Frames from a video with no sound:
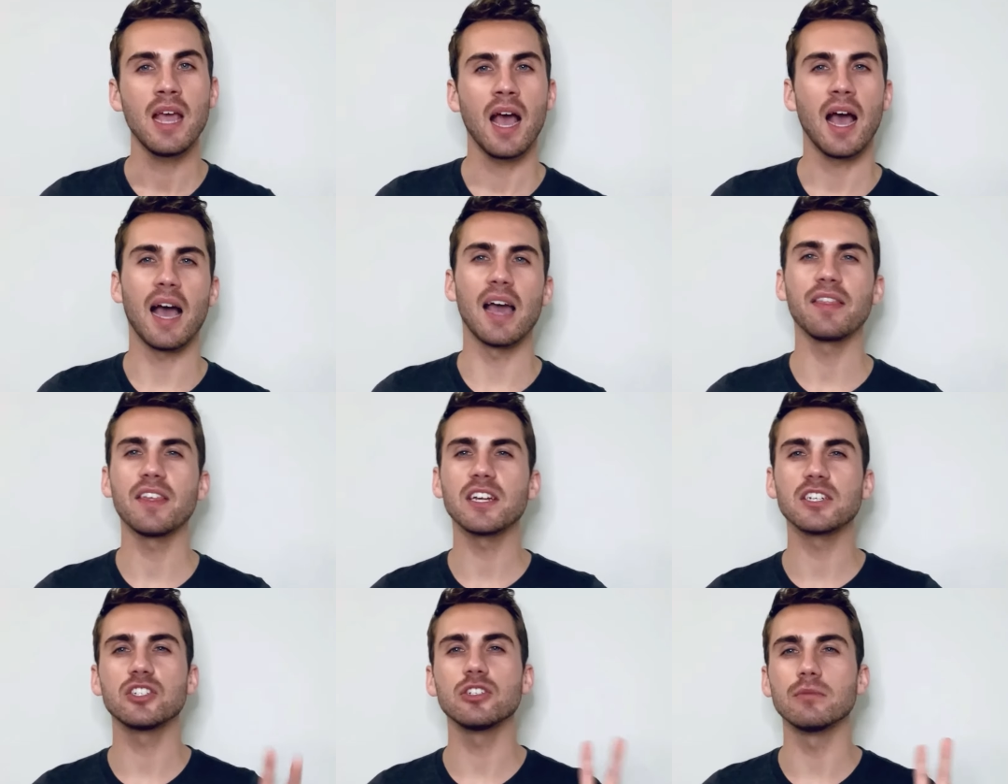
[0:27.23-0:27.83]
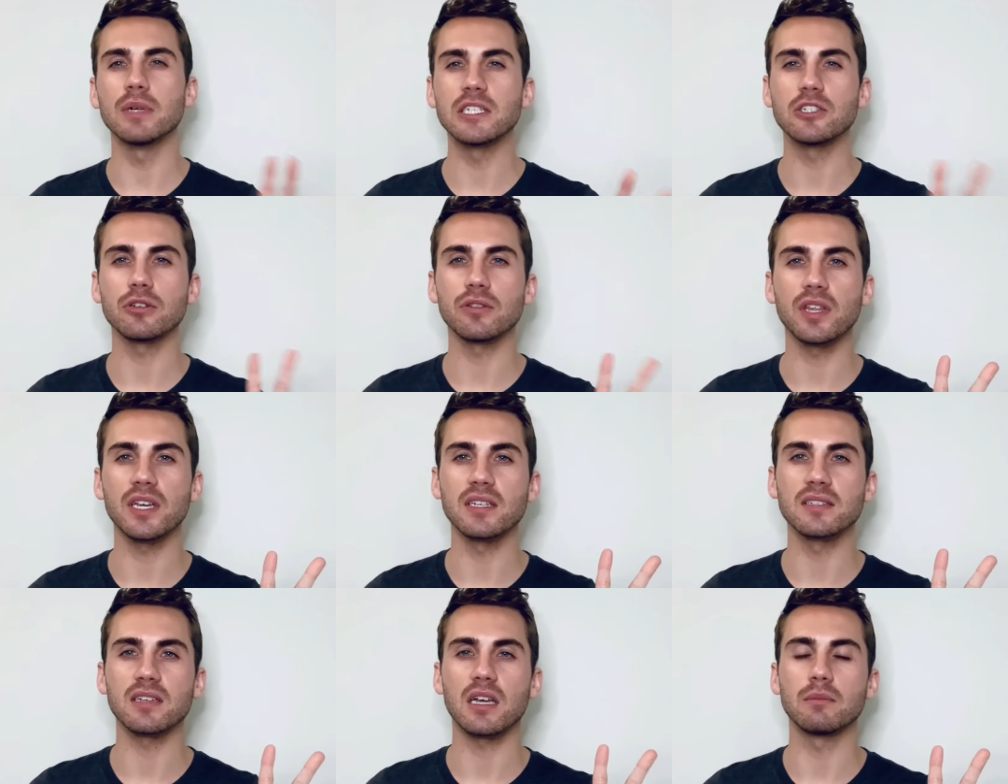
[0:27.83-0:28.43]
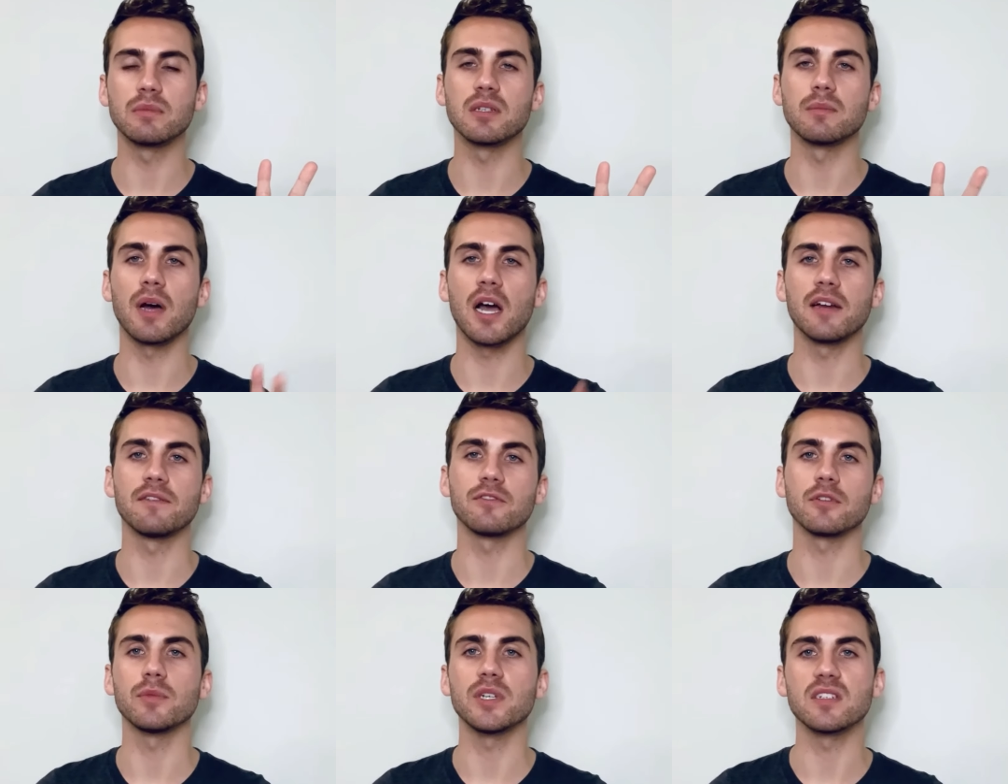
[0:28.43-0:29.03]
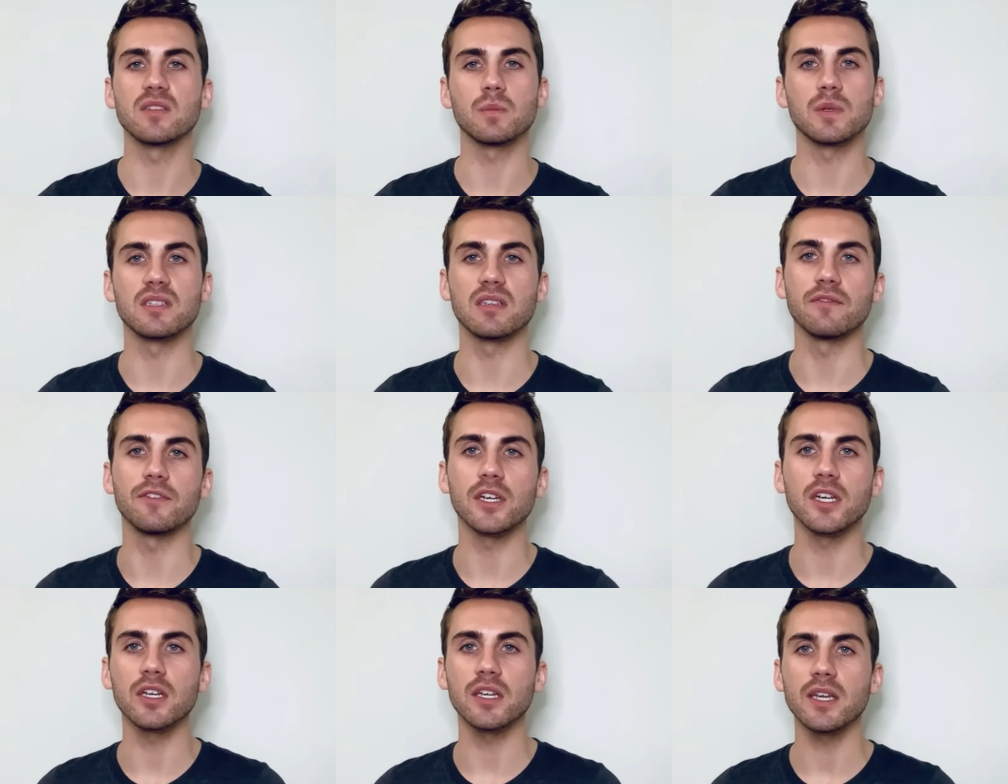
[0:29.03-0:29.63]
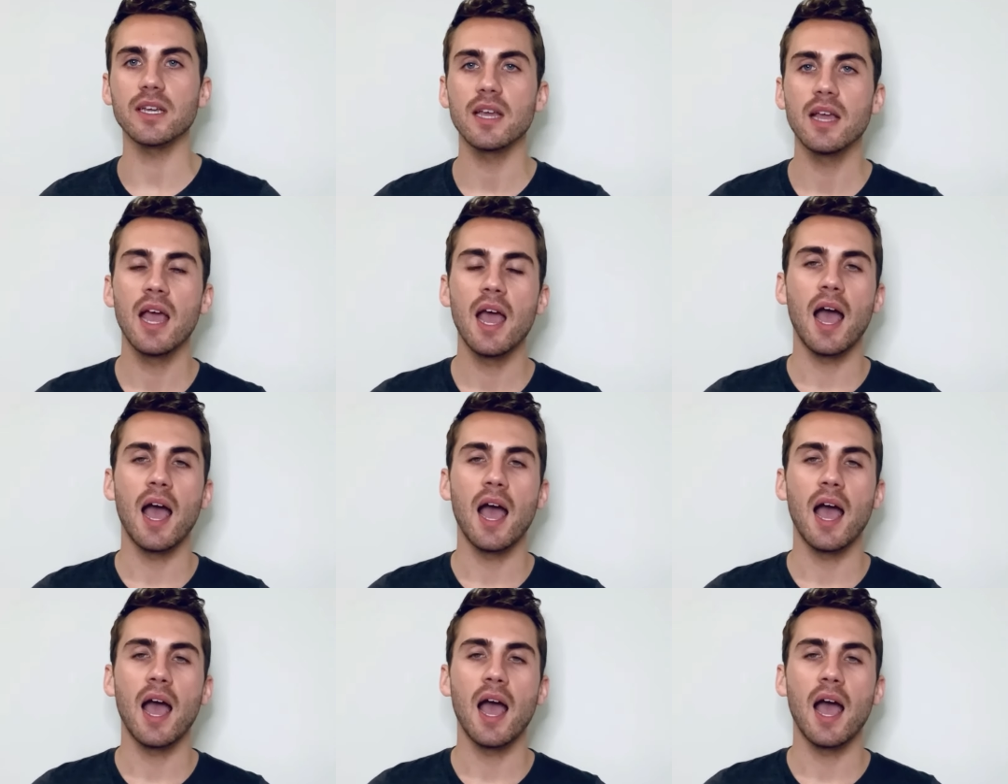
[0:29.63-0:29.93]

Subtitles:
I think two major things come to mind for me specifically.